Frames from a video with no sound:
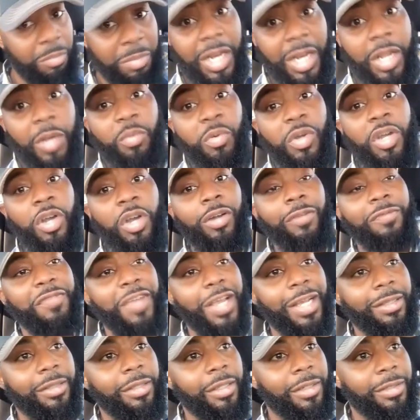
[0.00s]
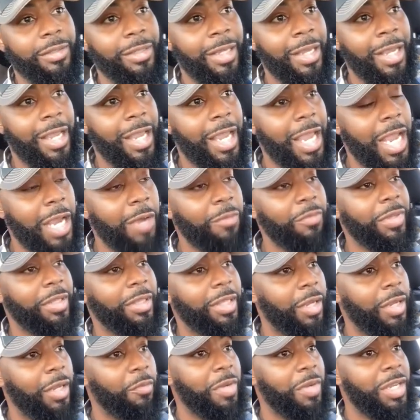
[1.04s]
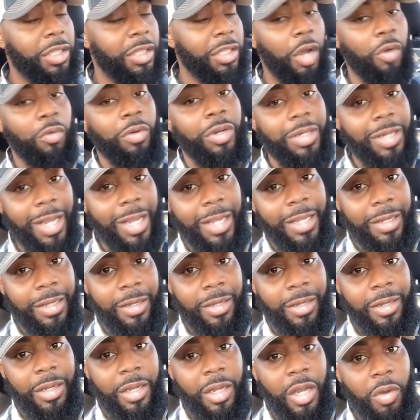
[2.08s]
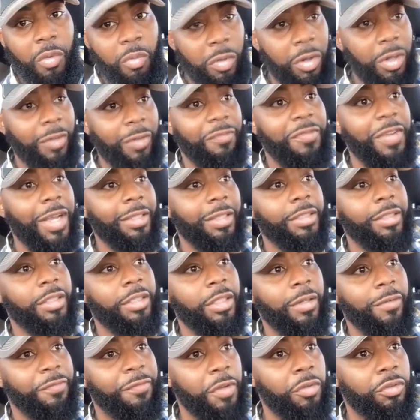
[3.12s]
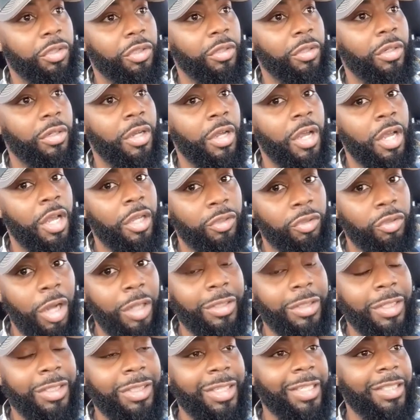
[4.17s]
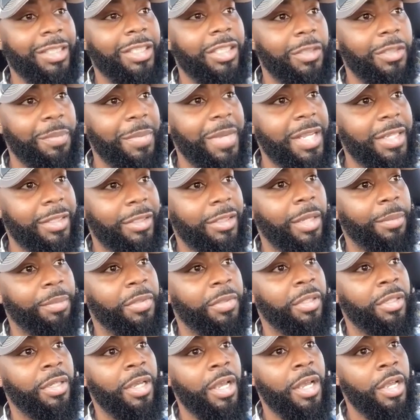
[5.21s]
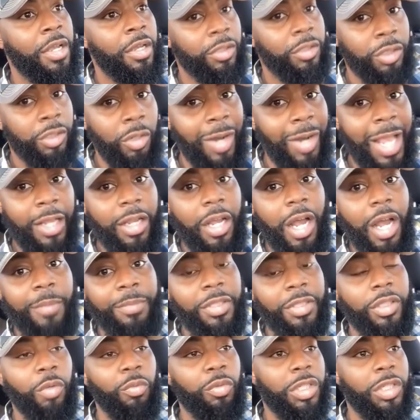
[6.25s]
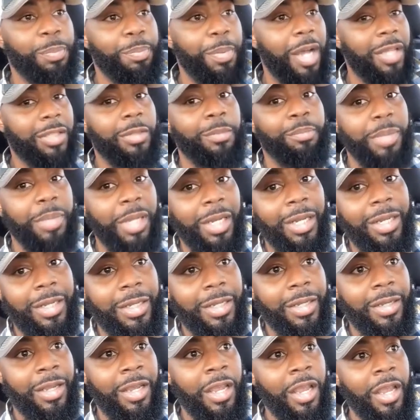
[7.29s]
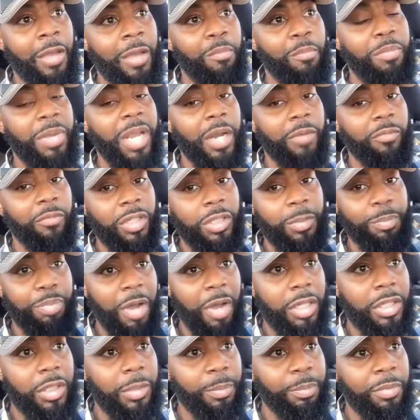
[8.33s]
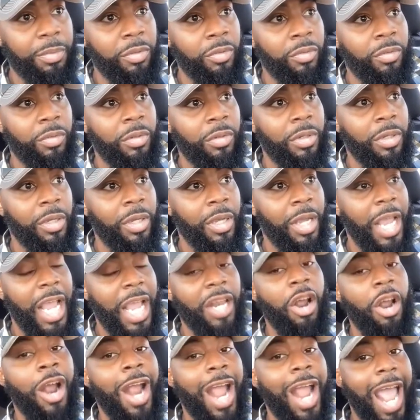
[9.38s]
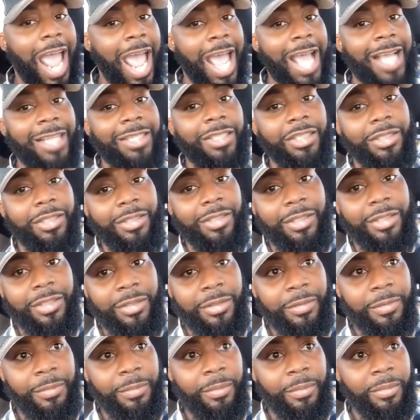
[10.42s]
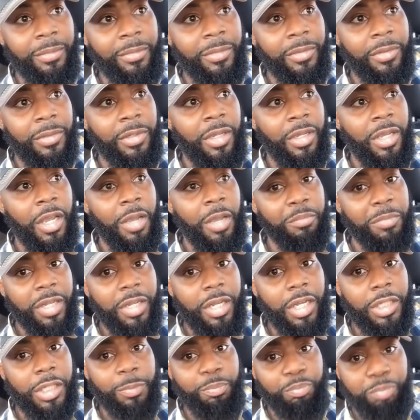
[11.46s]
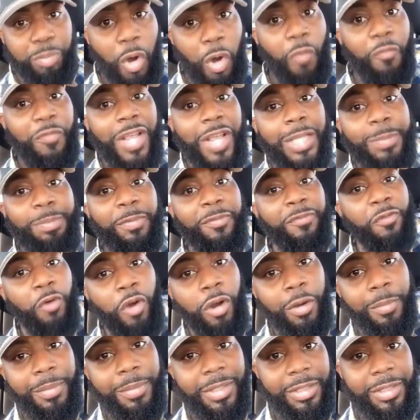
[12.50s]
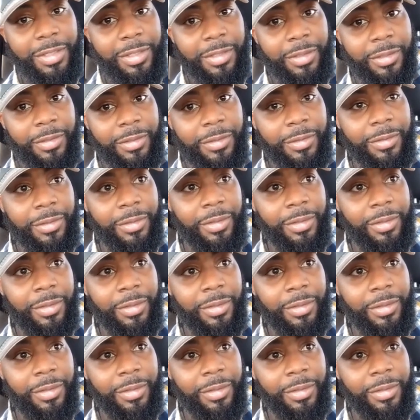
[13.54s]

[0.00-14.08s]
but it will affect us. Everything we sow today will affect us in the future. So our decisions mean something. So that comes into responsibility, being responsible in our actions, because proof is performance.